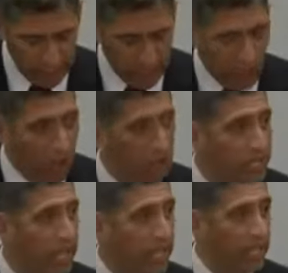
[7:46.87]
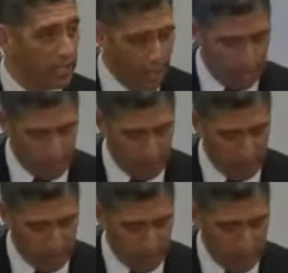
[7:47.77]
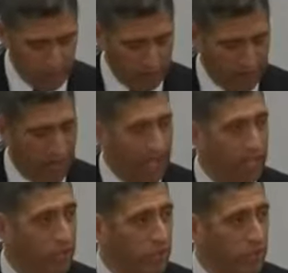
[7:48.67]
all the Aggie alums, the fans,